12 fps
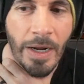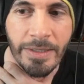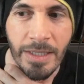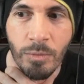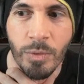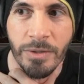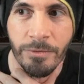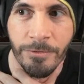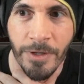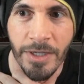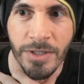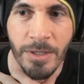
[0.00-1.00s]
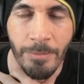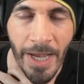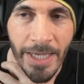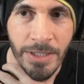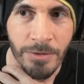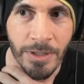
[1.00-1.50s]
then we finish the
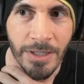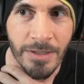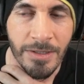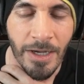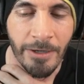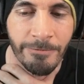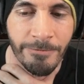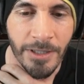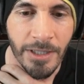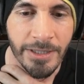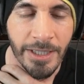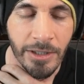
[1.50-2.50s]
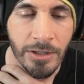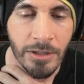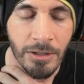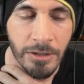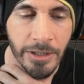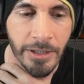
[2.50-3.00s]
masteries, I feel like that could
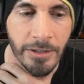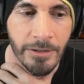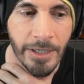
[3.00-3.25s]
clear